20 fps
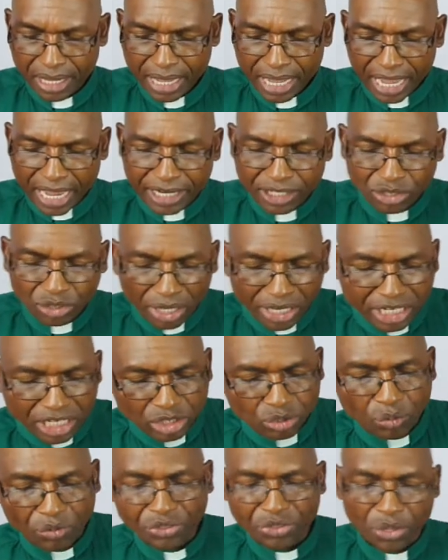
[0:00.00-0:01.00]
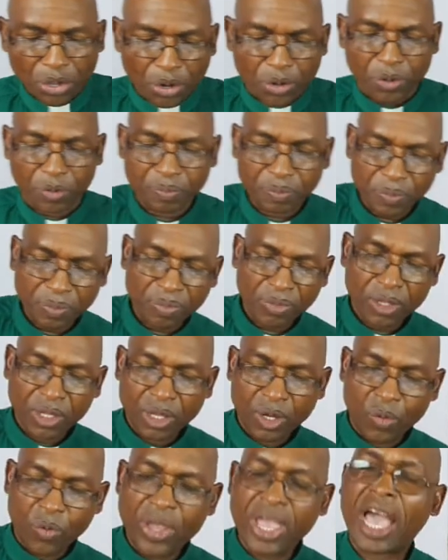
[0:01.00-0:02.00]
And so it is with you.
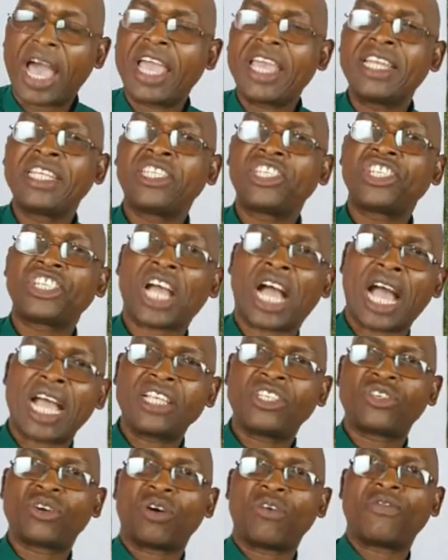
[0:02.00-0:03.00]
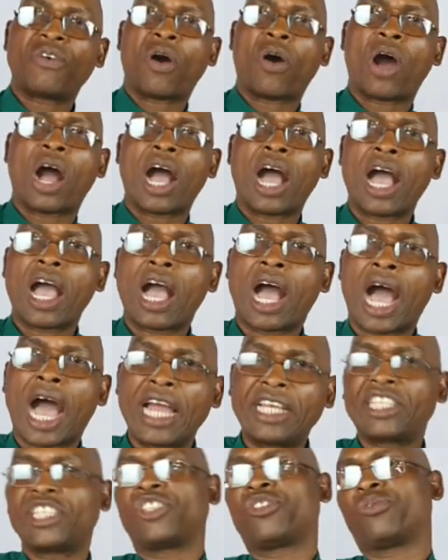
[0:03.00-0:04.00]
We are in charge of our
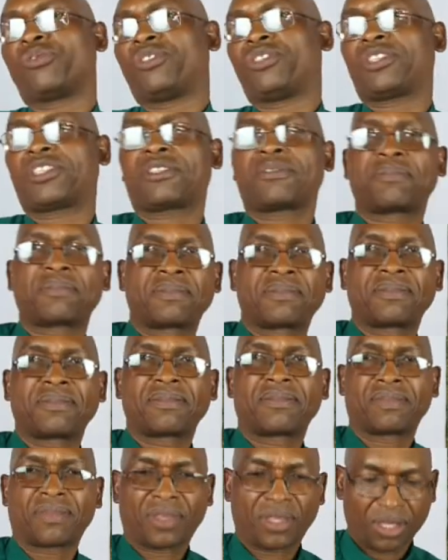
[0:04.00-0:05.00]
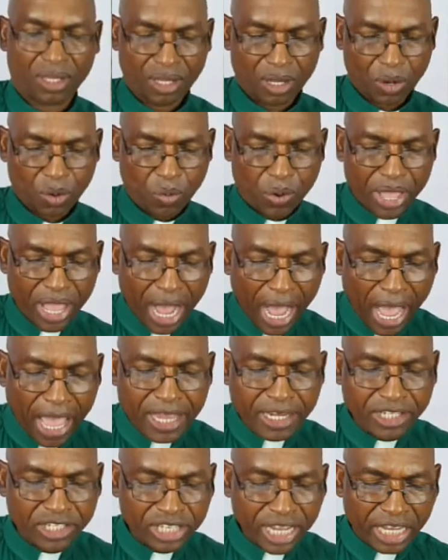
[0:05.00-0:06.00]
attitudes. We are
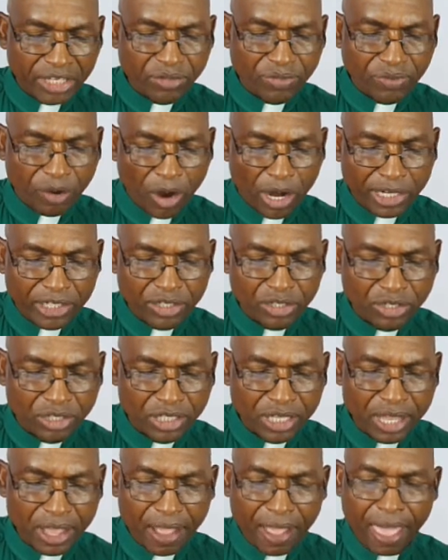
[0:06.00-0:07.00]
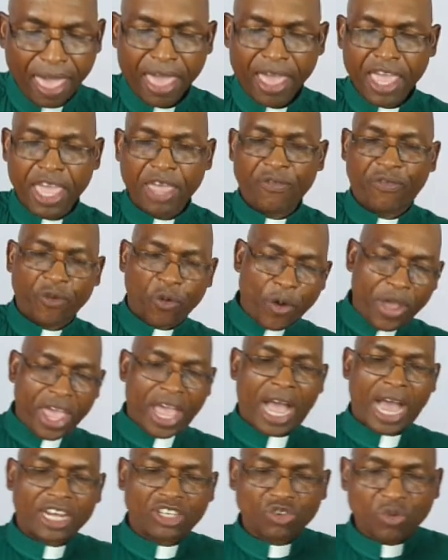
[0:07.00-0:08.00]
in charge of our attitudes. If we
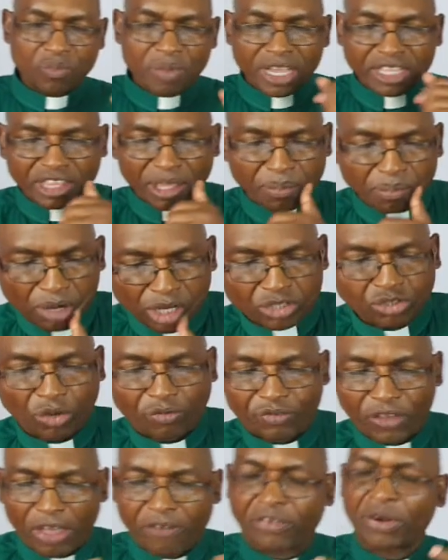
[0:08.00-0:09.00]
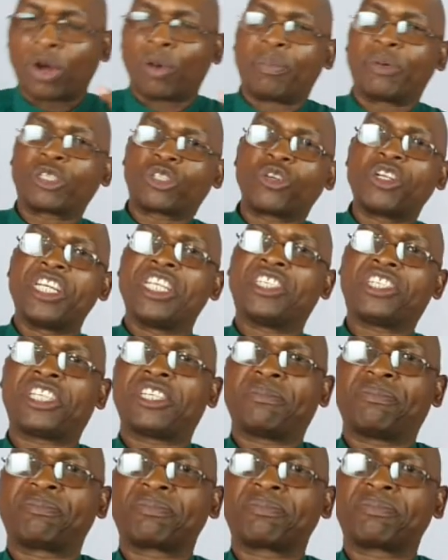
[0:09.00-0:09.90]
are to make the most of every opportunity,